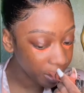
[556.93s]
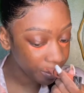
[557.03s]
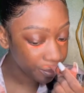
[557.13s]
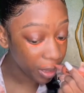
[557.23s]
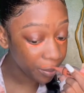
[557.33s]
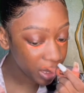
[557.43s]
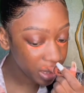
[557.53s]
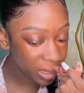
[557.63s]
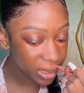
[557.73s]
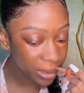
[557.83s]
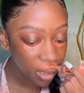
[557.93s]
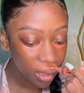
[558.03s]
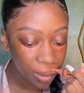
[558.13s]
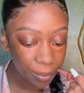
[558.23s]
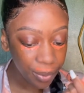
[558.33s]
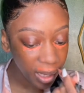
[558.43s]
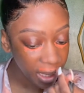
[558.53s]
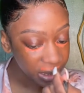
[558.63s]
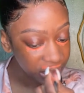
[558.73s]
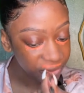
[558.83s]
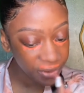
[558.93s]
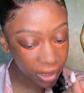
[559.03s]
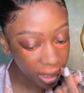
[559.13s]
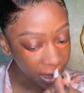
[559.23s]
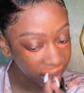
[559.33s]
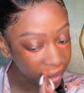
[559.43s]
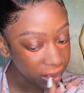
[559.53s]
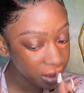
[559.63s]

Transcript: permanently, but I just feel like,